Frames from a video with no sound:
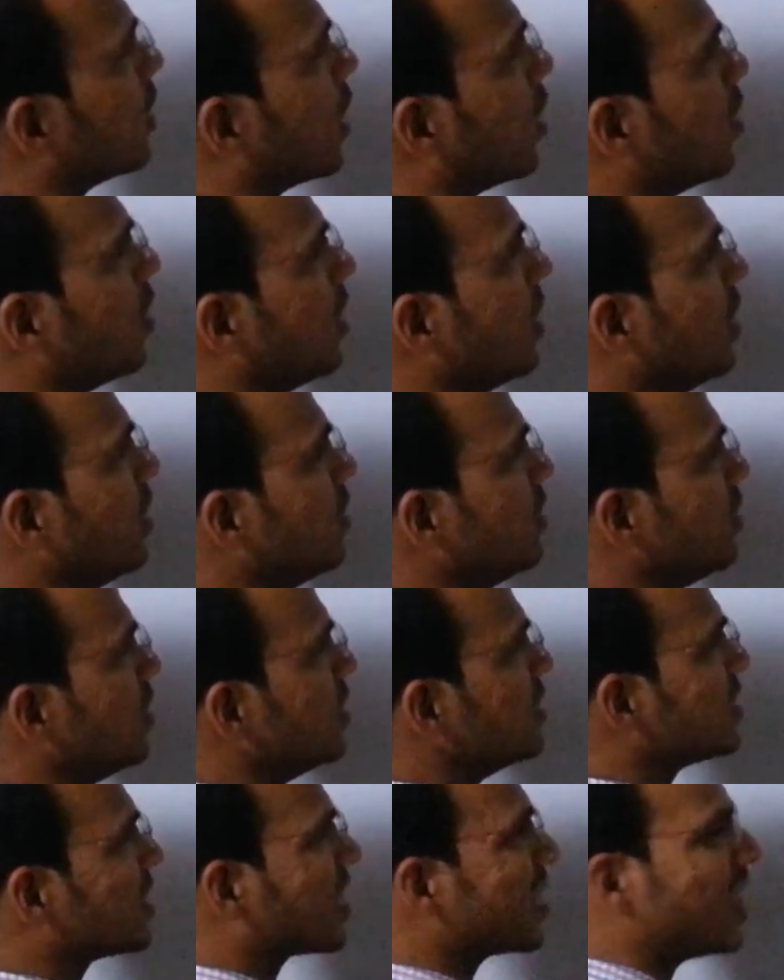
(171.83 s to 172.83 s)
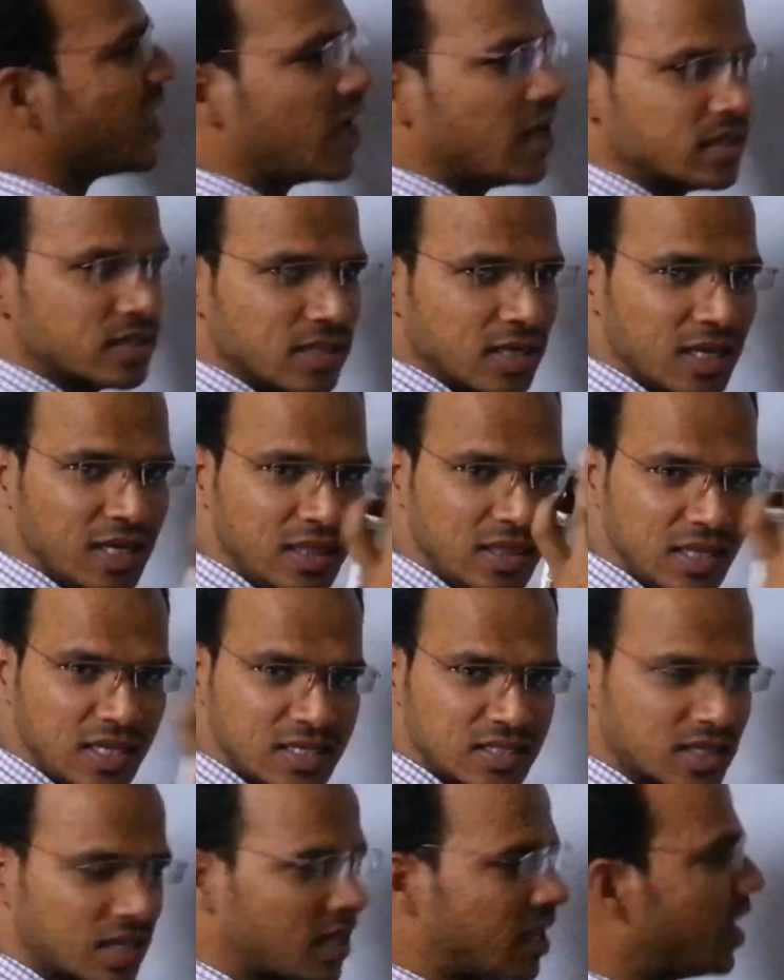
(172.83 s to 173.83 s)
Now in this class, in
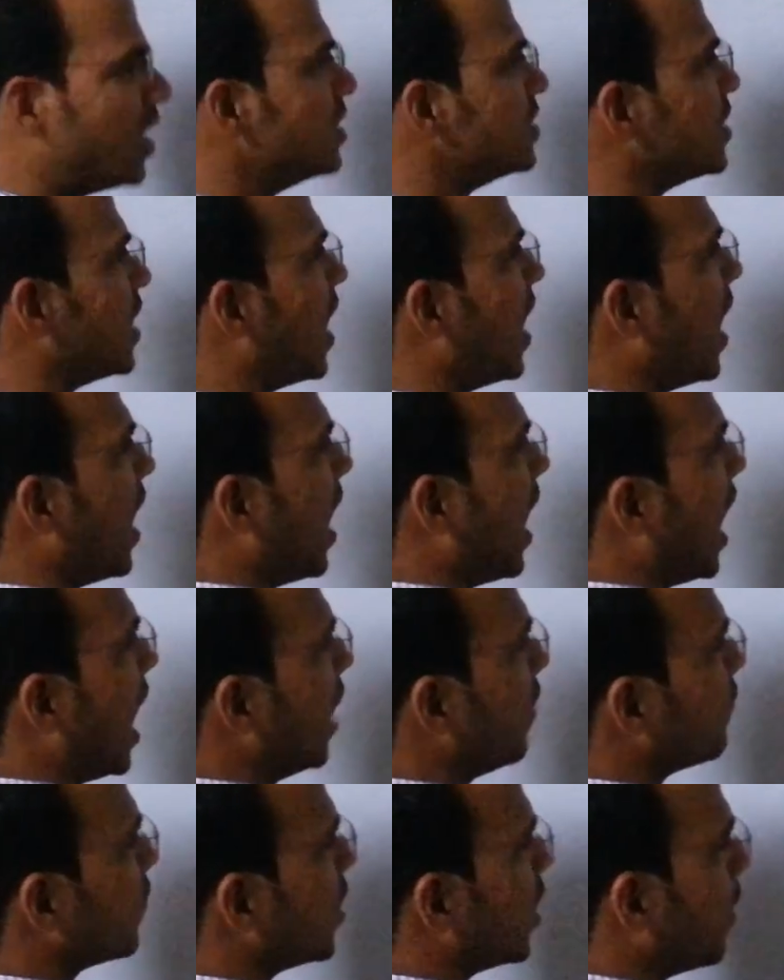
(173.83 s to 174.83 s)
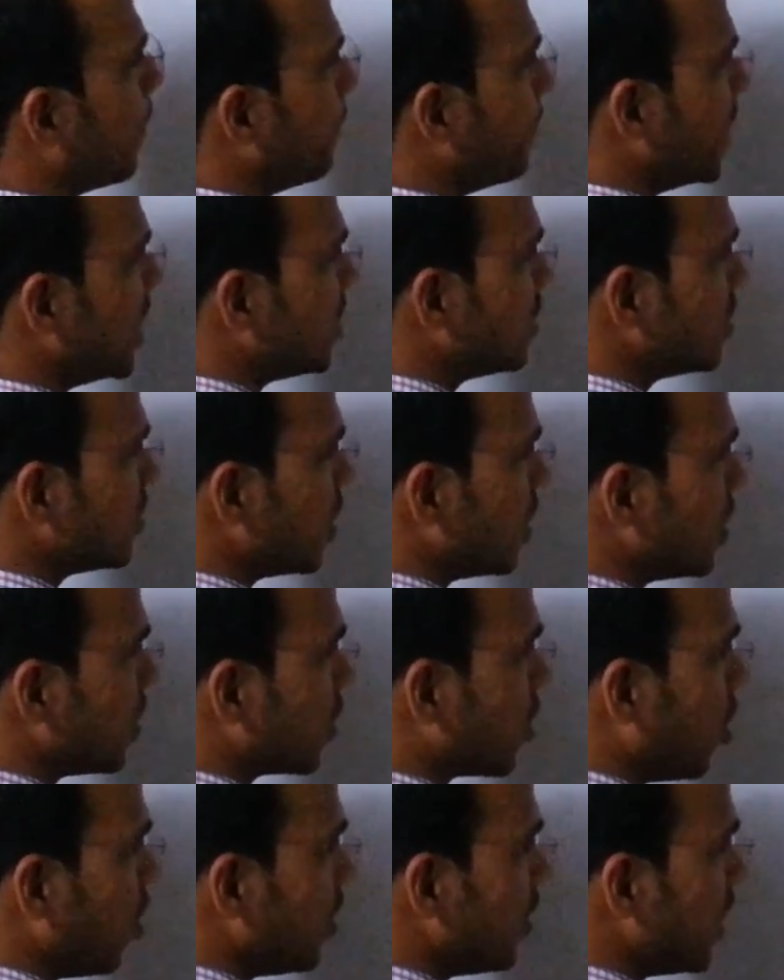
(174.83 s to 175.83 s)
this class, I have a method
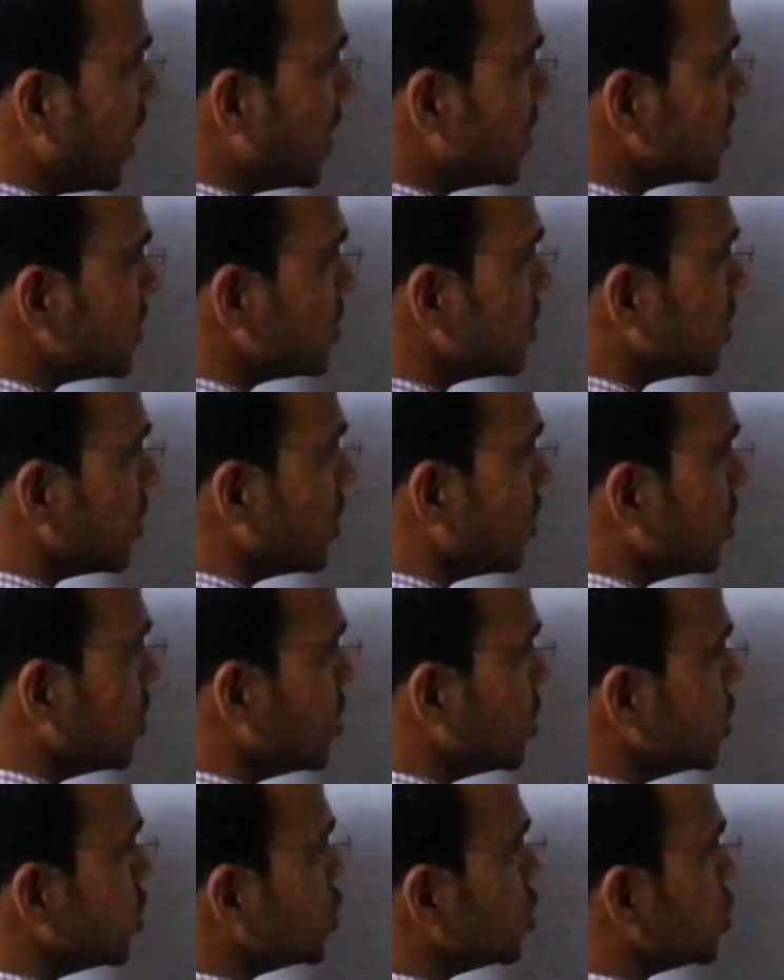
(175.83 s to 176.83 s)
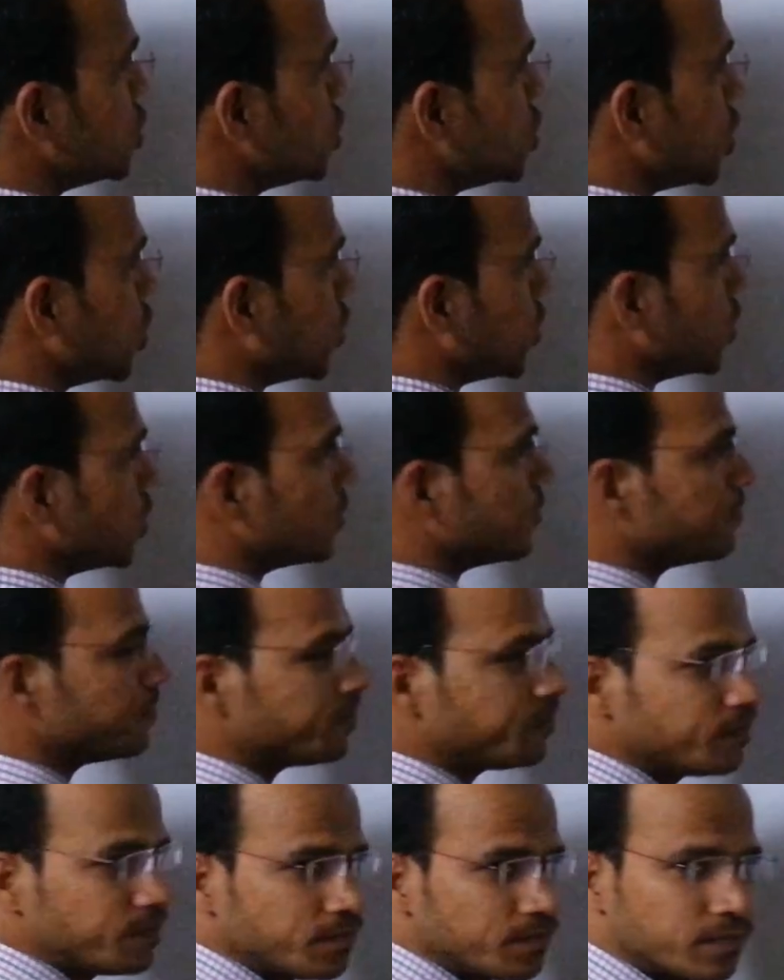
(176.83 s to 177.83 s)
called as show
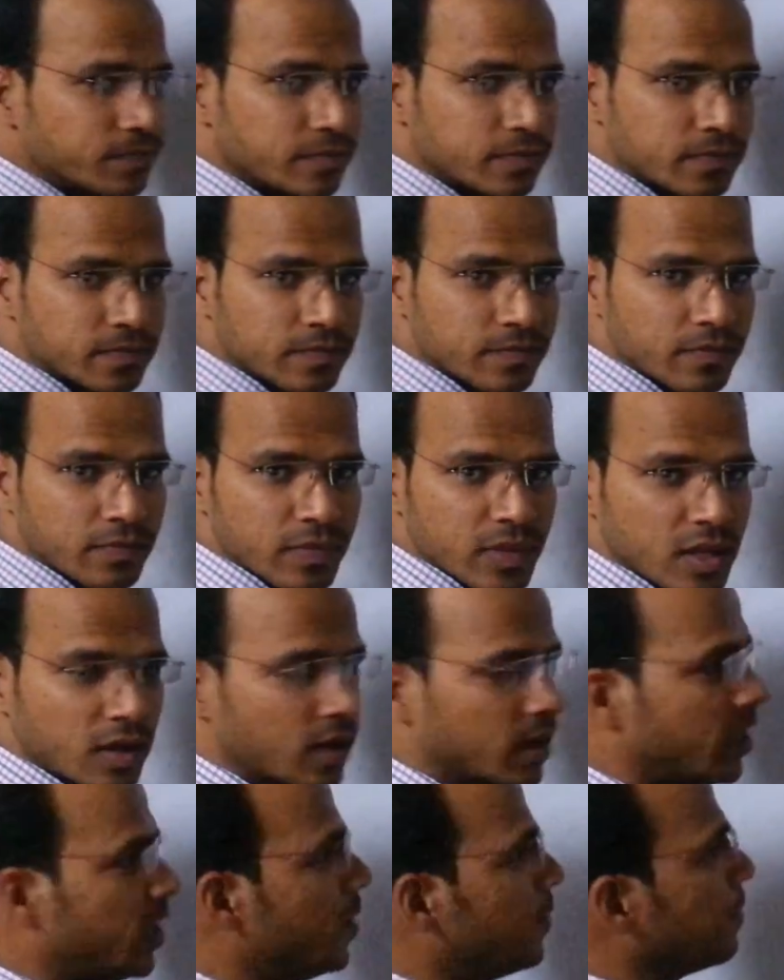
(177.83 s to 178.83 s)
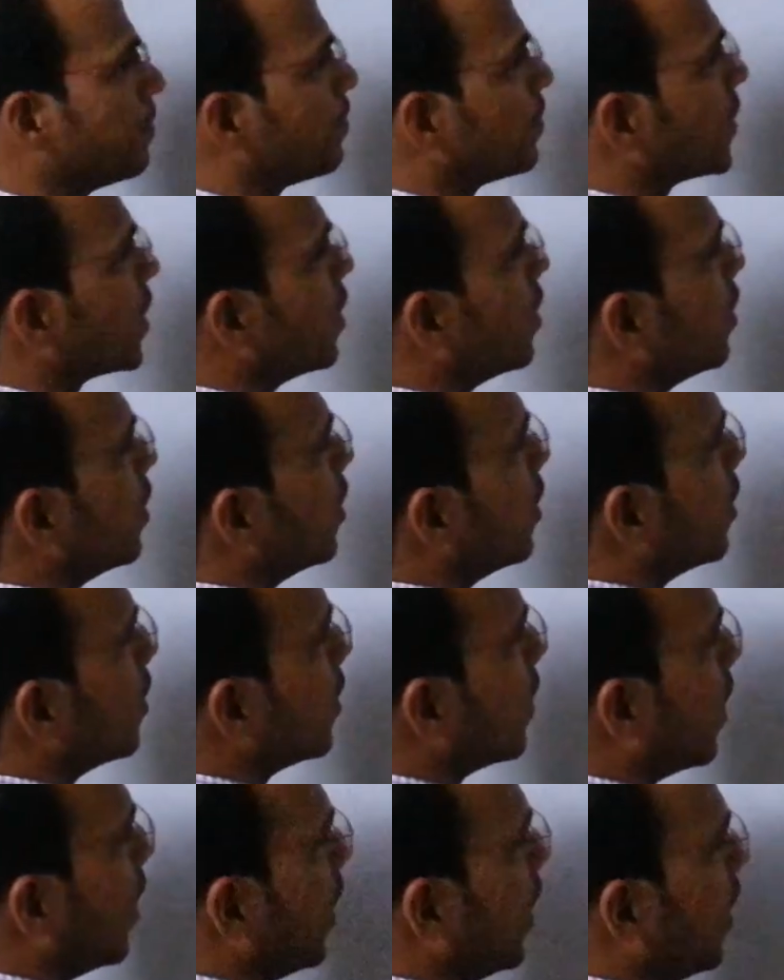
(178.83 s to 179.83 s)
Clear?
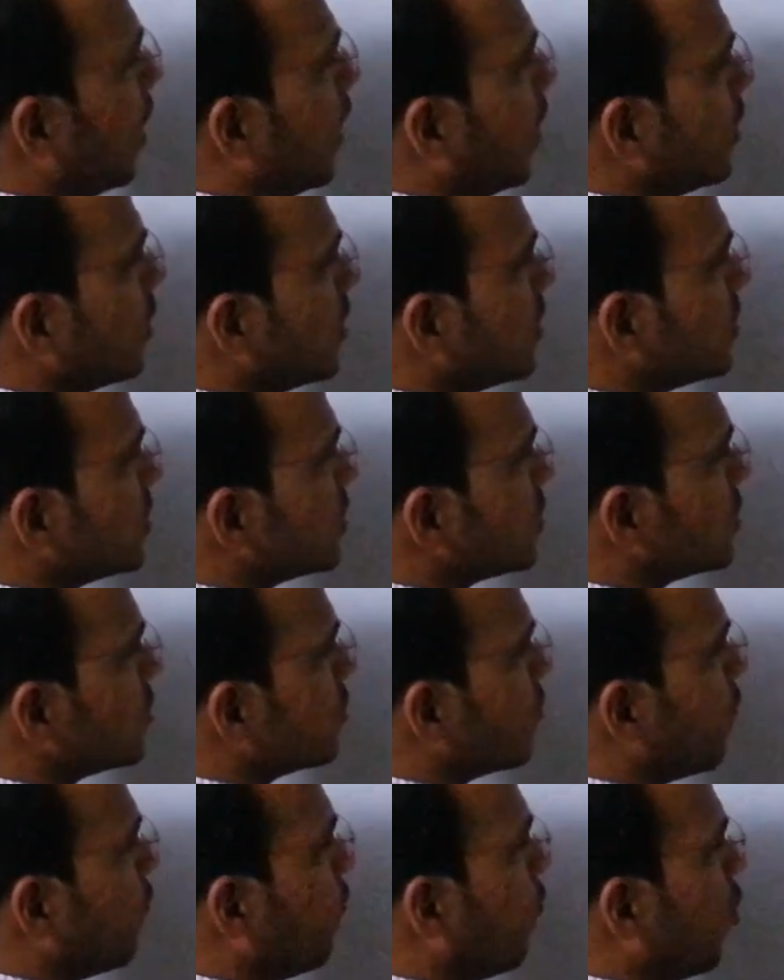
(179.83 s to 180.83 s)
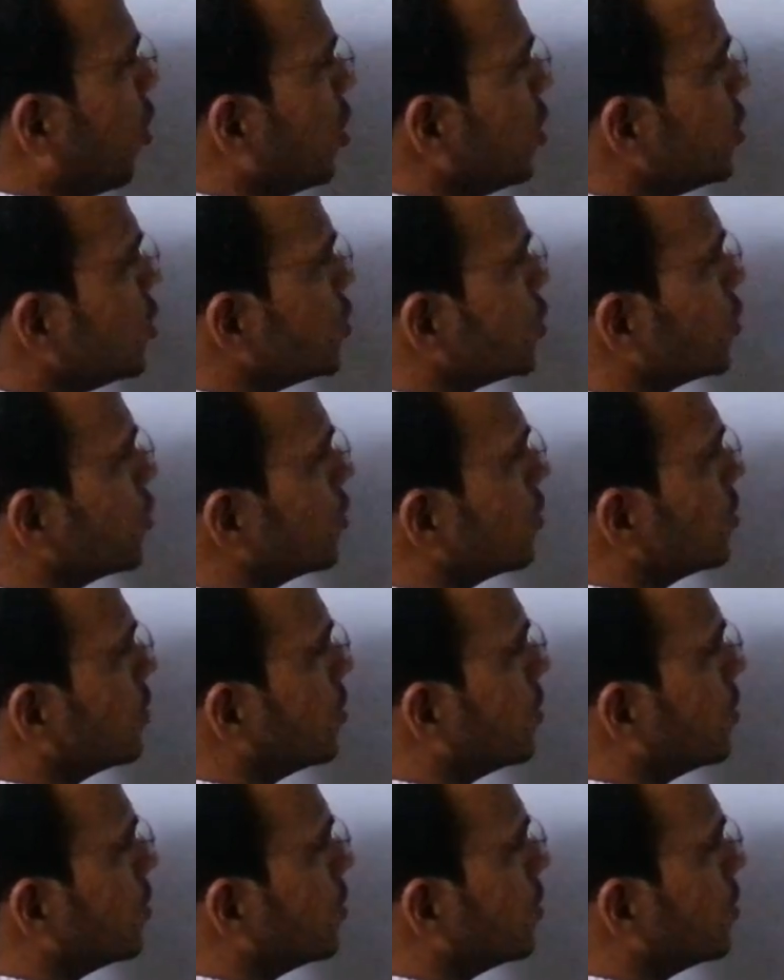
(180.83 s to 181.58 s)
And it's void show.